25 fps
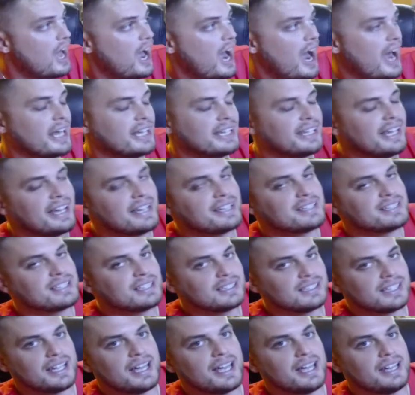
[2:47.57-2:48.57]
I like to
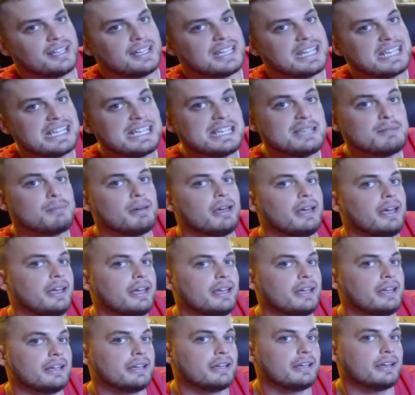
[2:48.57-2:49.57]
let
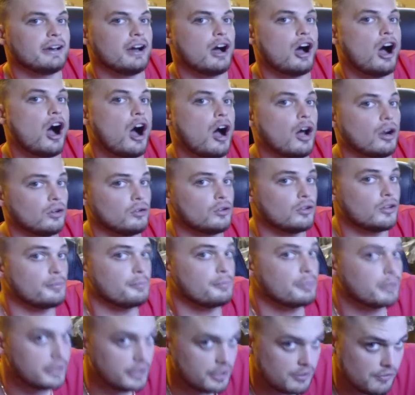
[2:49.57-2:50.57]
eBay
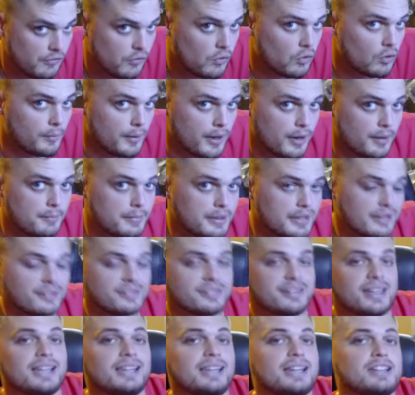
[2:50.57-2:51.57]
auto-complete it for me, because
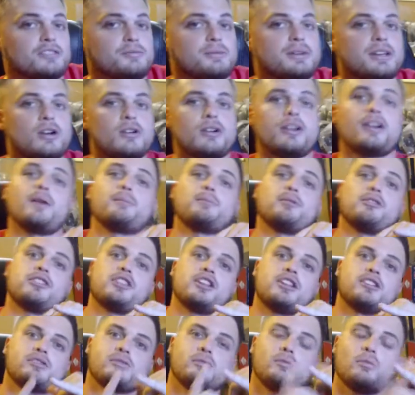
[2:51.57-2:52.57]
that lets me know a couple
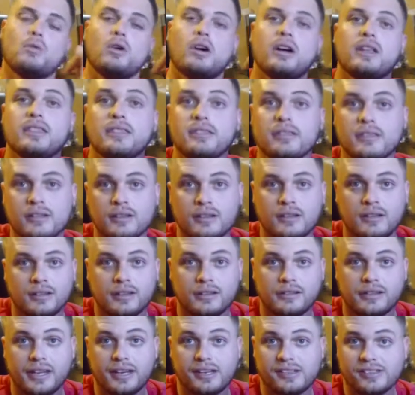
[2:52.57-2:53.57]
things. One,
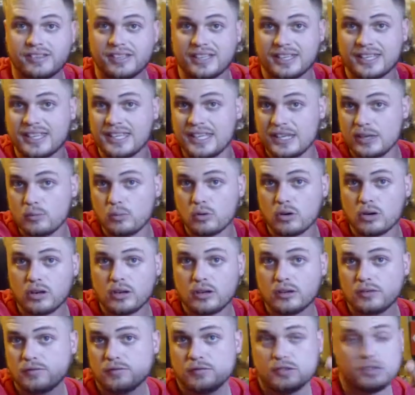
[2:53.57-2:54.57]
that it's the
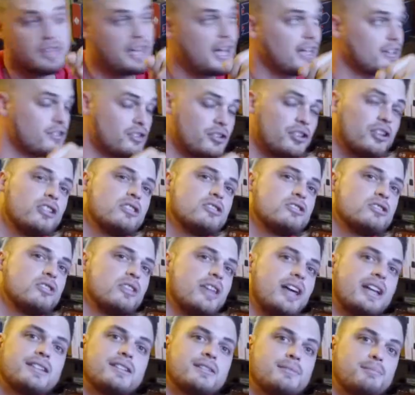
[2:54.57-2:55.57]
keyword for that search, so
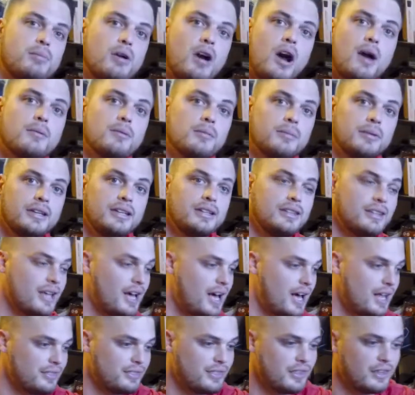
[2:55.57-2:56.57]
that's probably
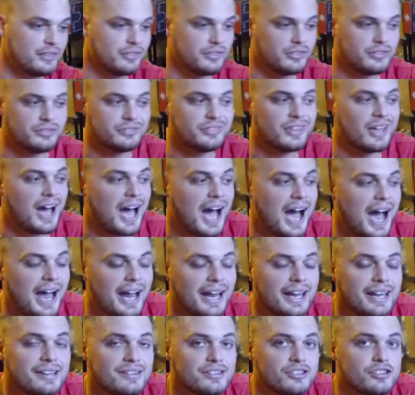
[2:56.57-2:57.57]
the
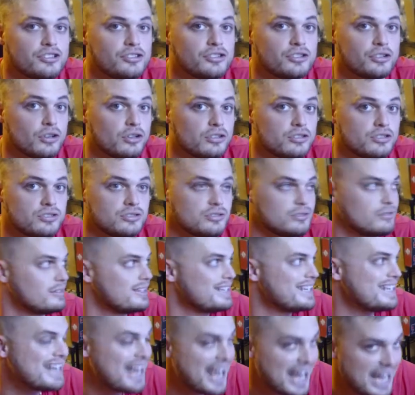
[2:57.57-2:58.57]
highest search
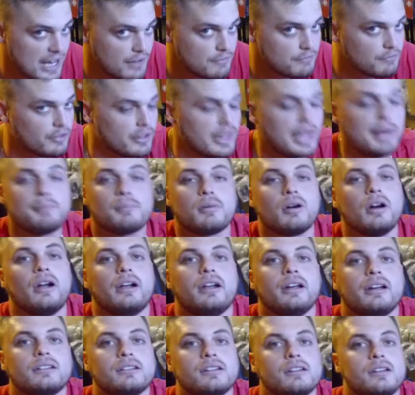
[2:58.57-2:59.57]
name for that
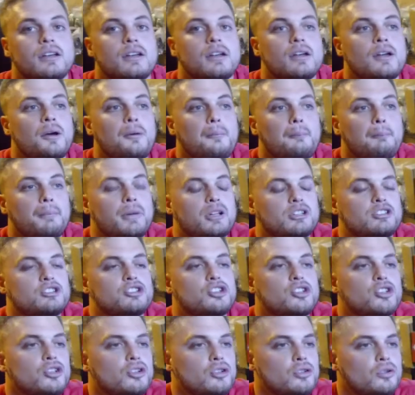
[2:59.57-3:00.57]
product. But
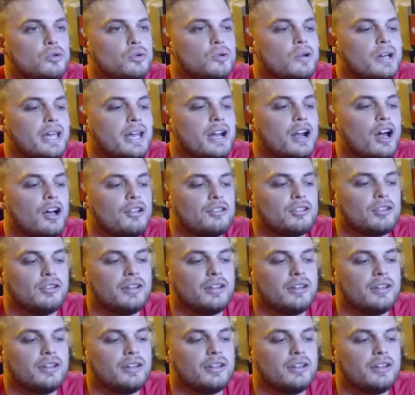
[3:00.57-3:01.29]
2, it also